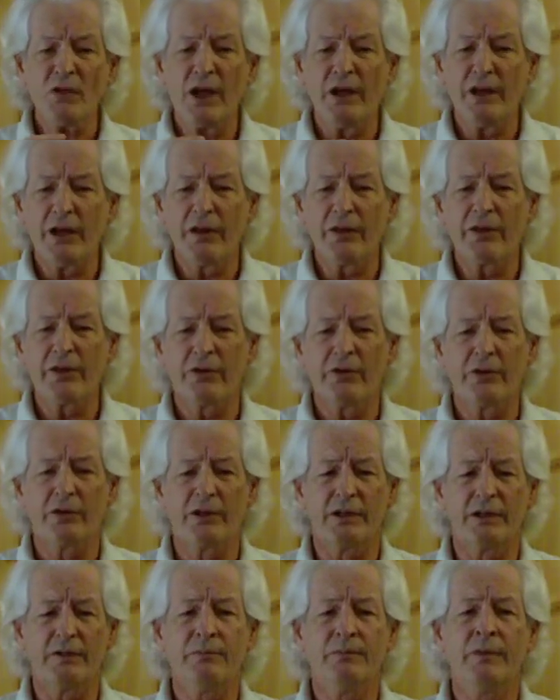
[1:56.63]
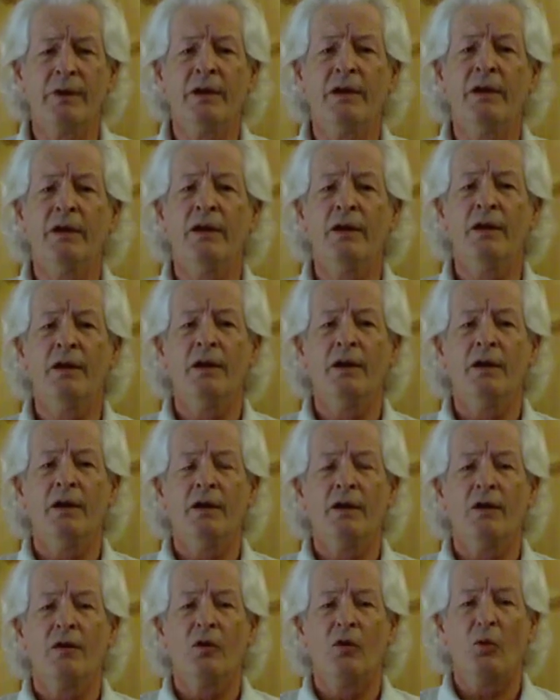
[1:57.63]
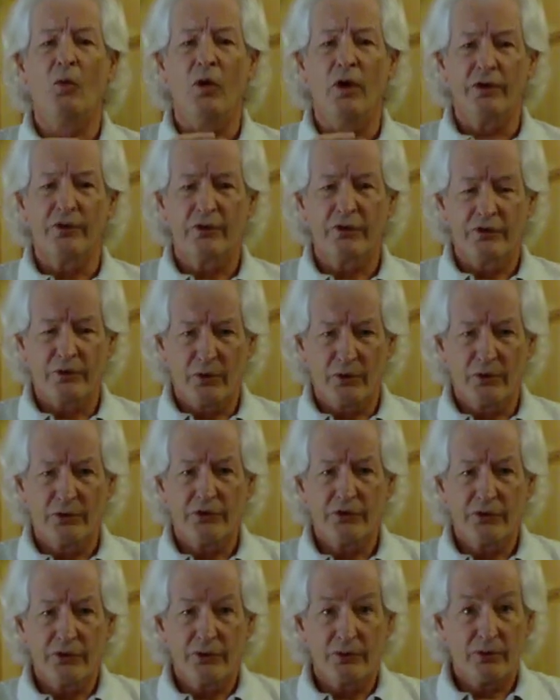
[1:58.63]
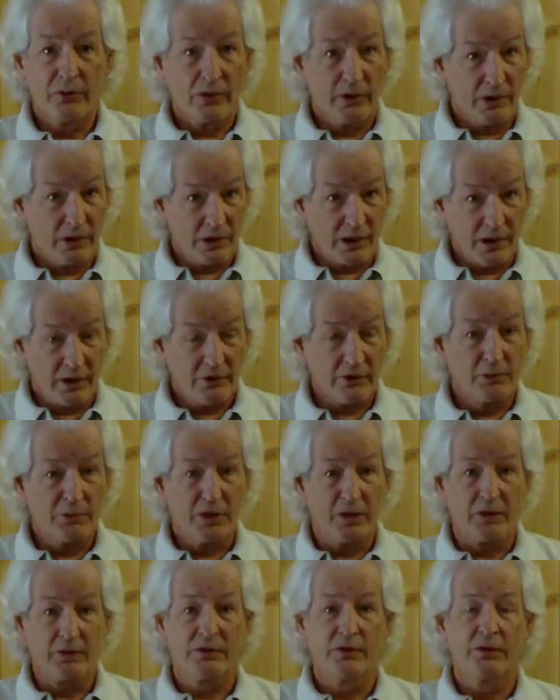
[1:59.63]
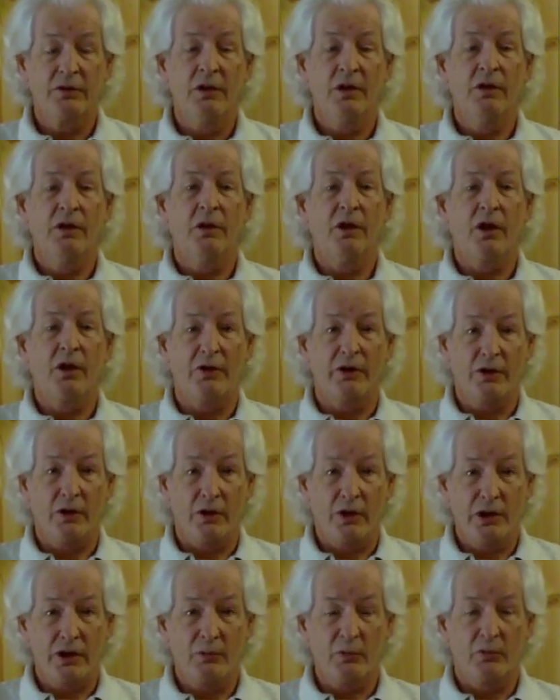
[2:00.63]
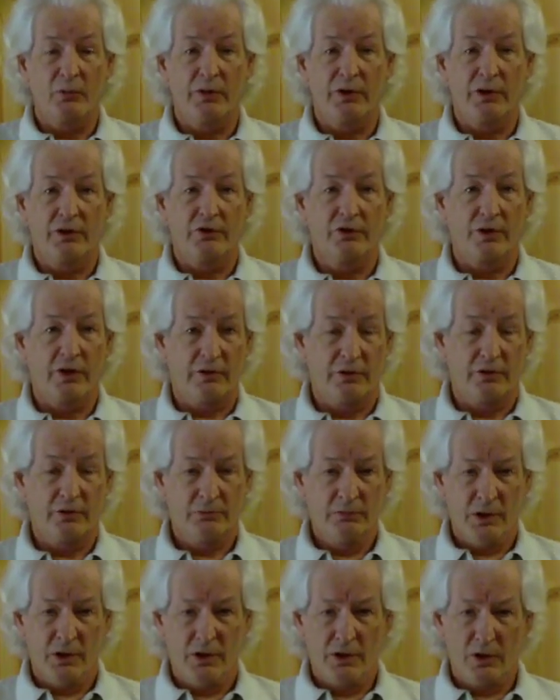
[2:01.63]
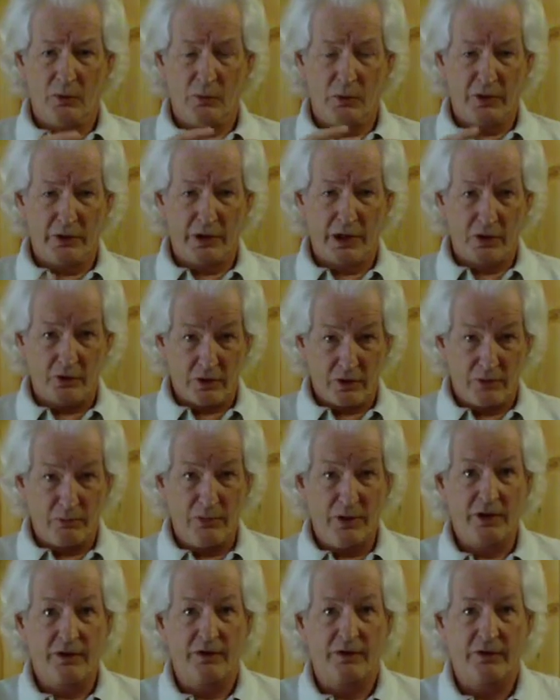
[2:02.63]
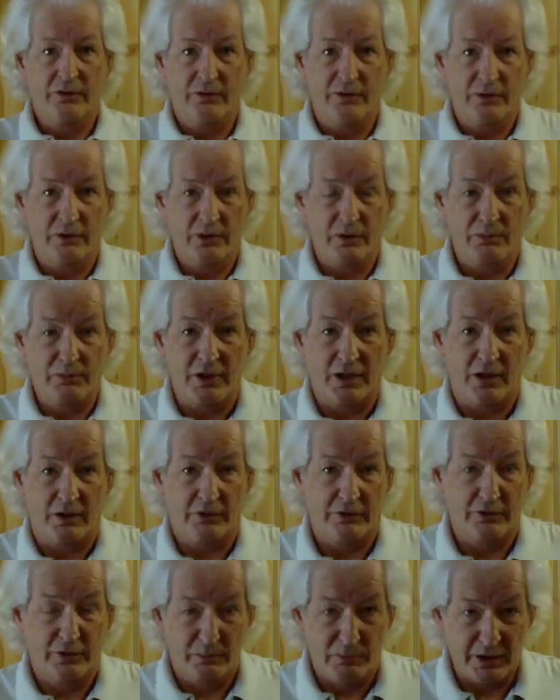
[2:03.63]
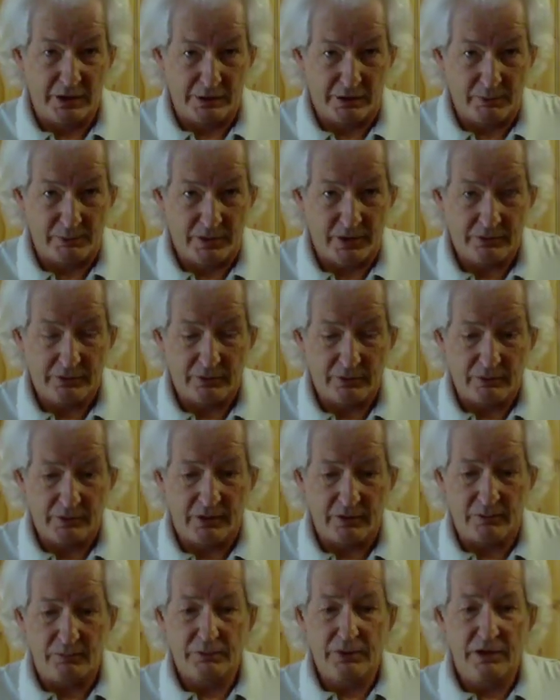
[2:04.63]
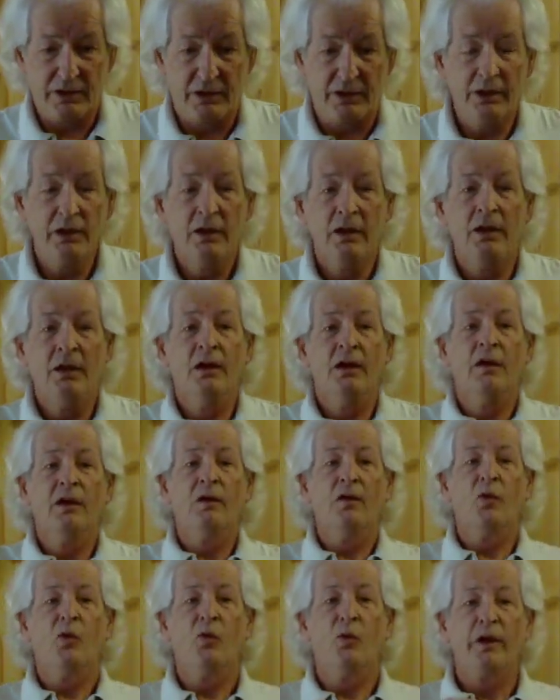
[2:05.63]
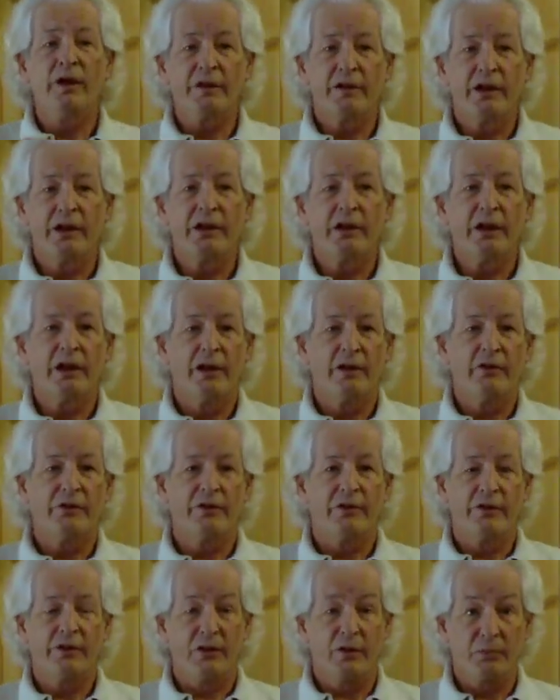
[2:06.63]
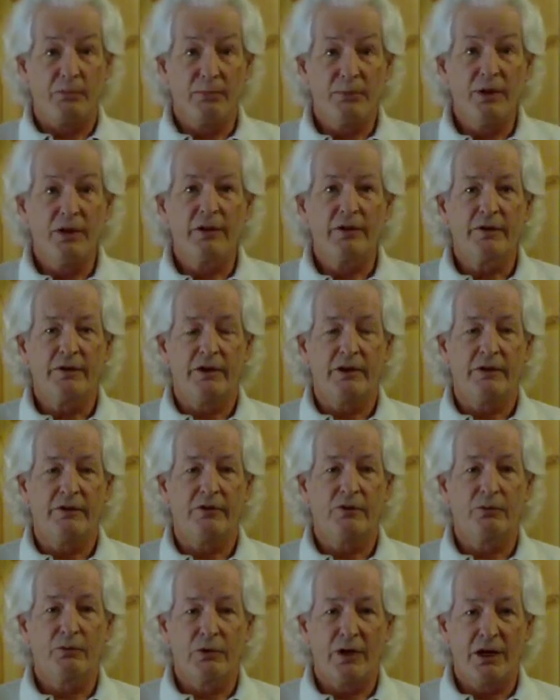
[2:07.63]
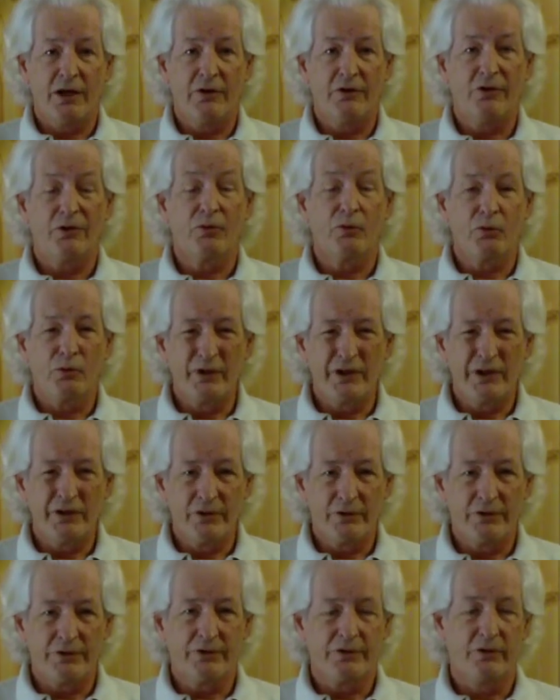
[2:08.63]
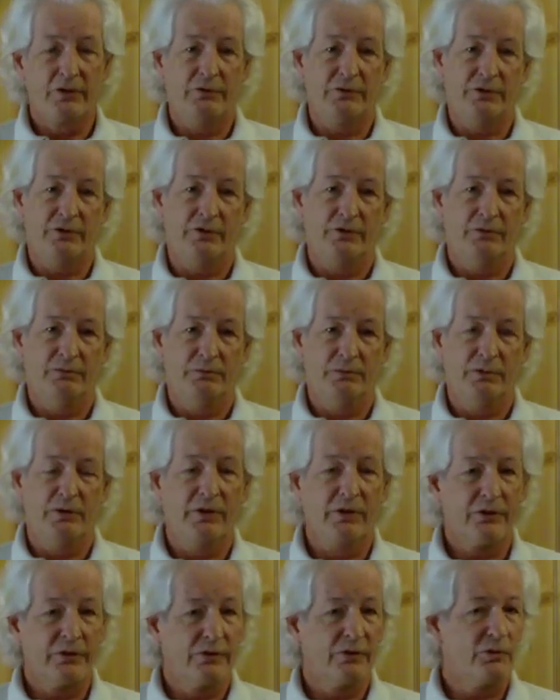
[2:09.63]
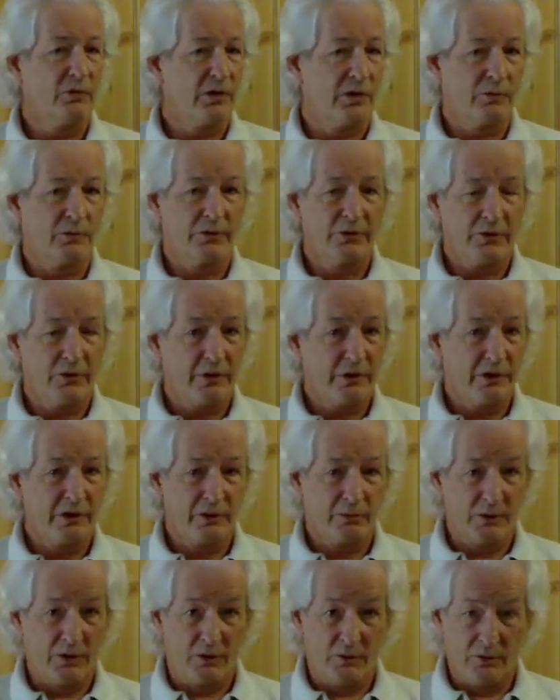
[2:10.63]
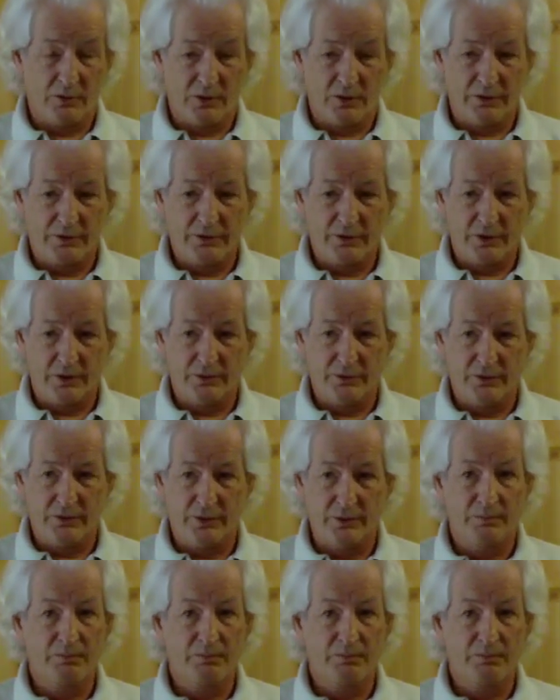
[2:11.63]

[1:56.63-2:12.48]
And then thirdly, once those two aspects are in alignment with each other, and we're now committed to compassion and being the best we can be, we then enter the ability to render real service. And this is what I was talking about when I said,